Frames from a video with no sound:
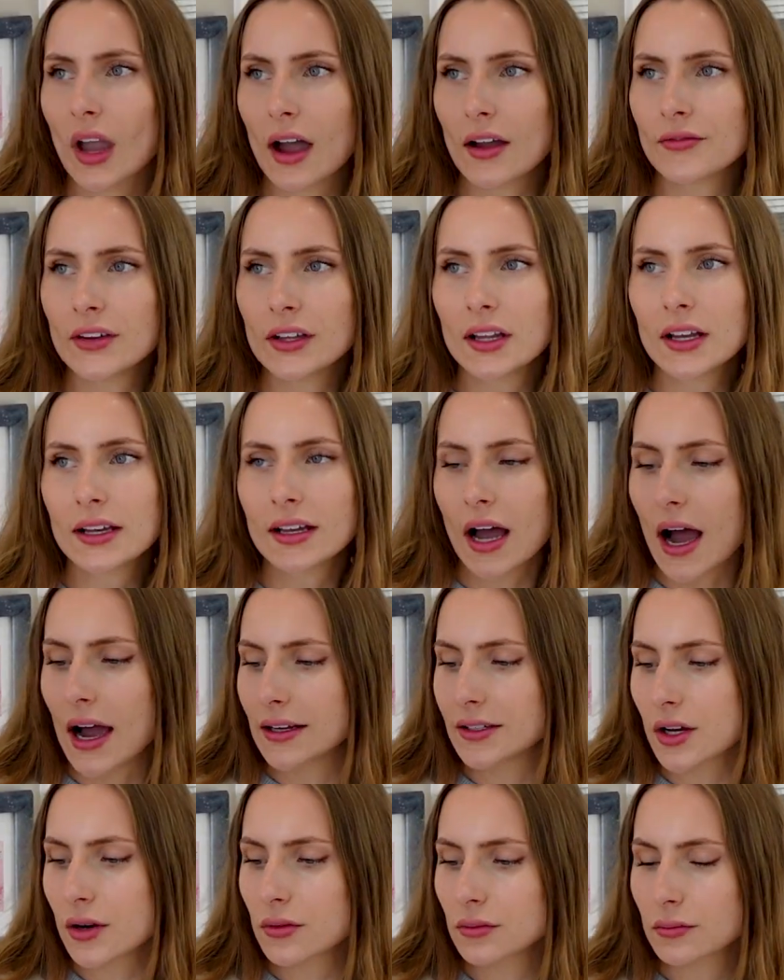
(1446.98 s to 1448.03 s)
I feel like
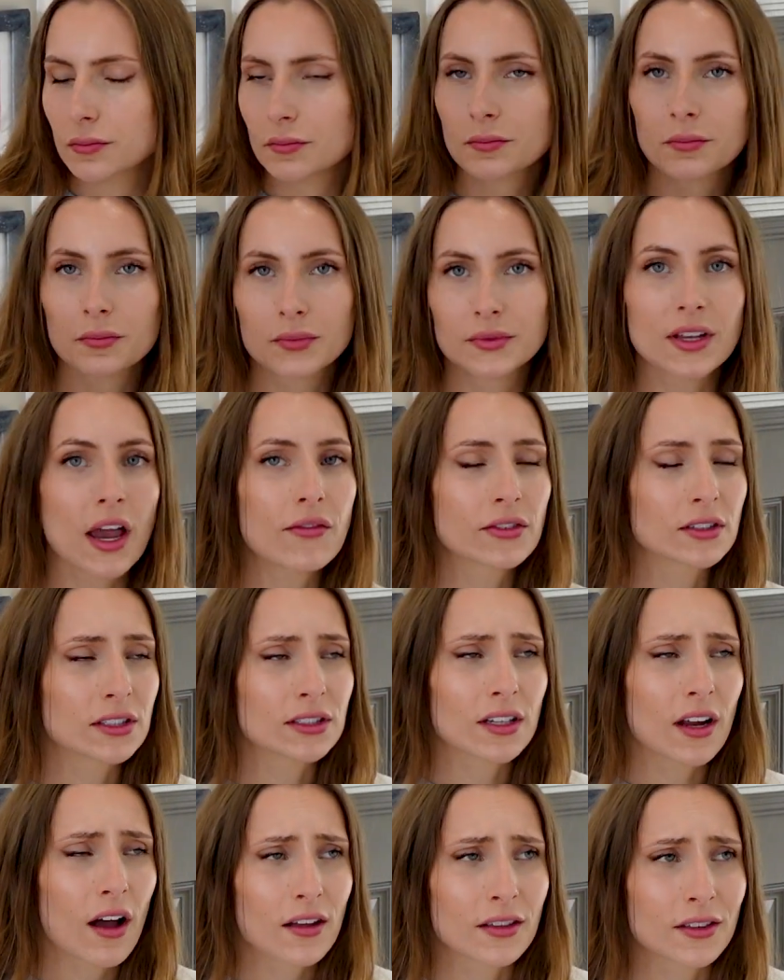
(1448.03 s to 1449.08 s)
definitely
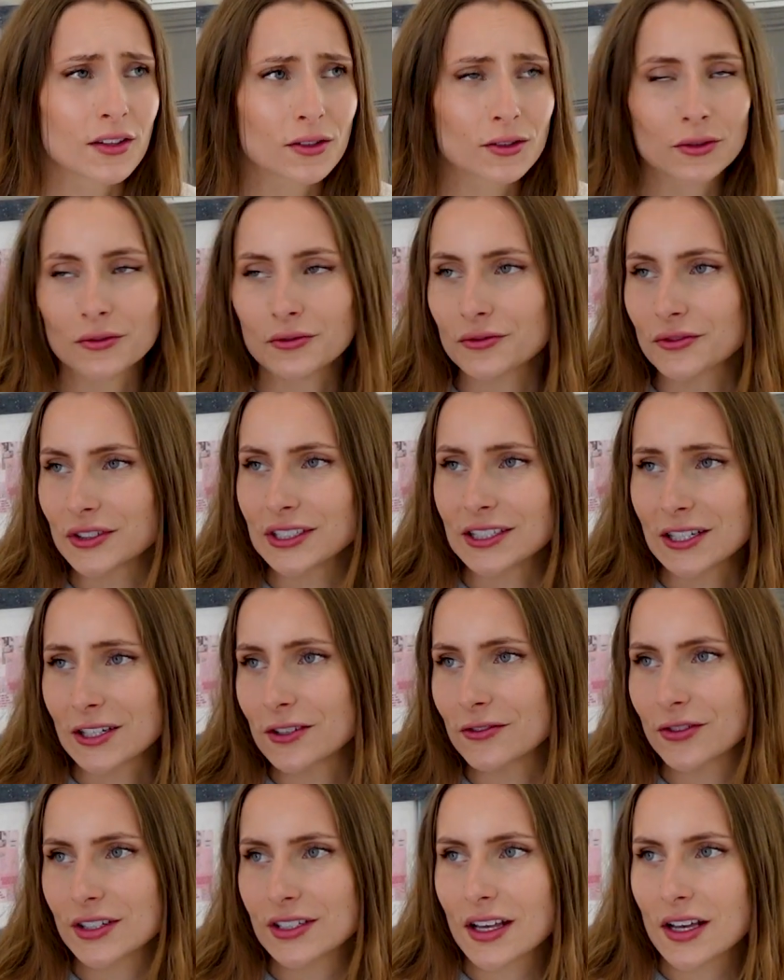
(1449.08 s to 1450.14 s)
not in the gluten-free,
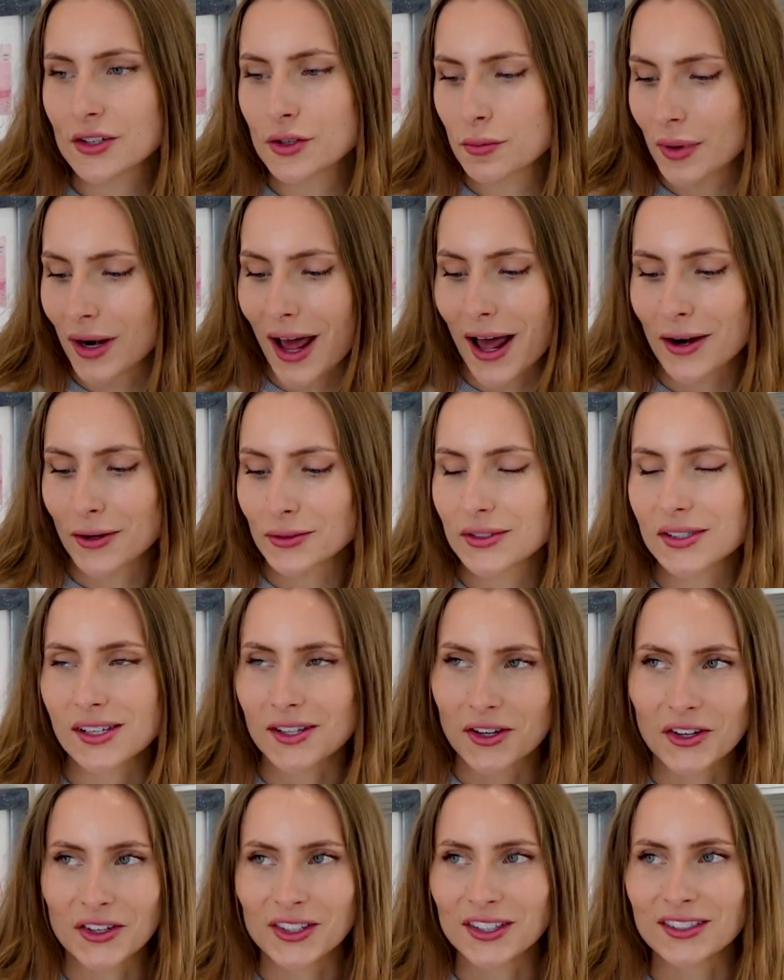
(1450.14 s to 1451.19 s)
dairy-free section, but I don't see
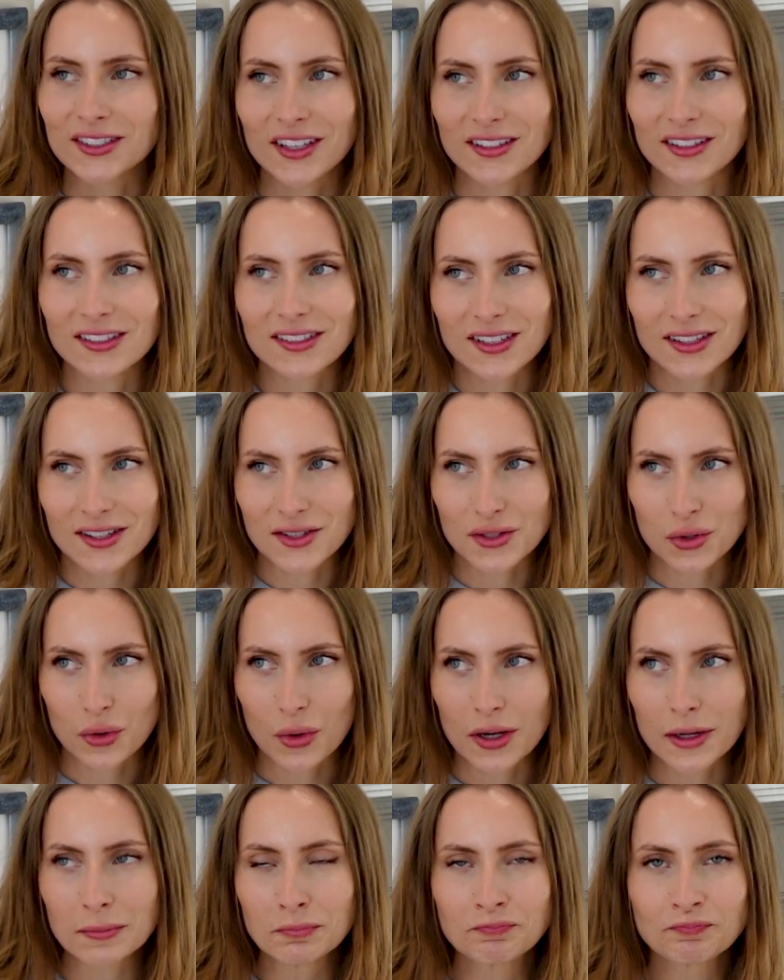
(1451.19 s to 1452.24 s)
cookies like this at the
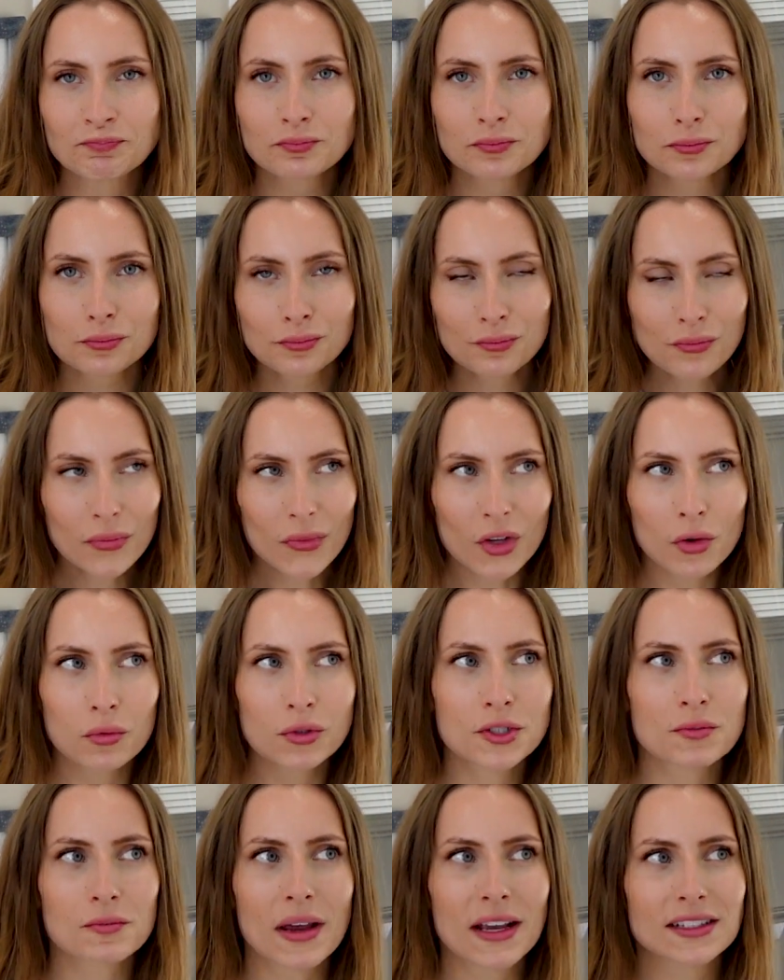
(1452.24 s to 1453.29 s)
store,
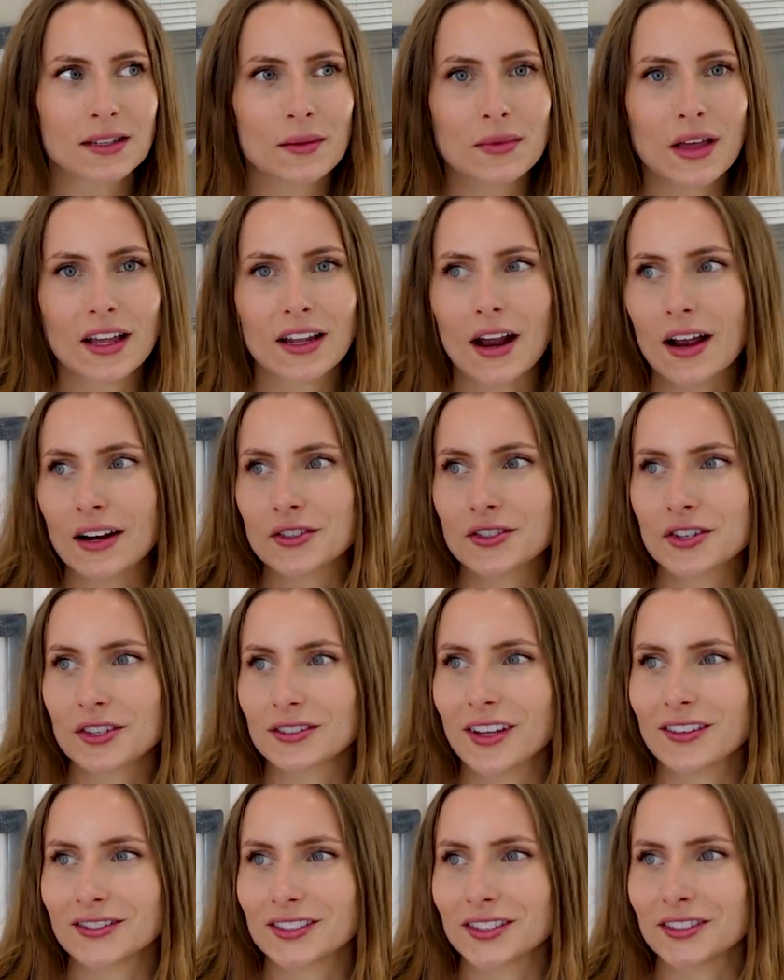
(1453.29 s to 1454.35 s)
which makes them that extra
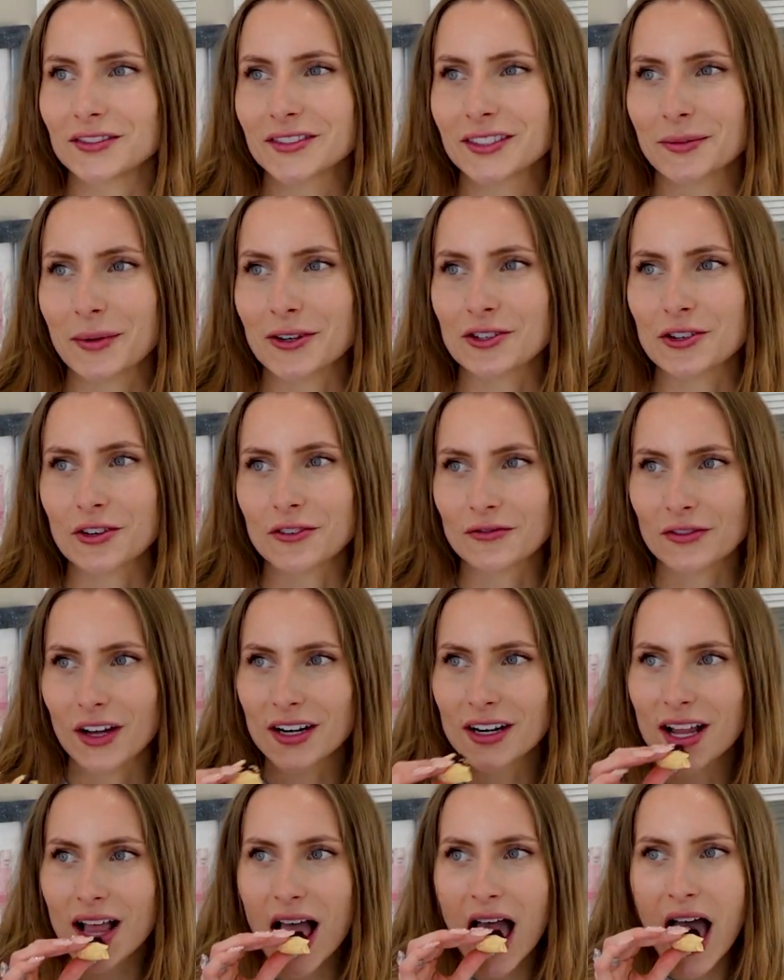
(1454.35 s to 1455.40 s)
level of special and fun.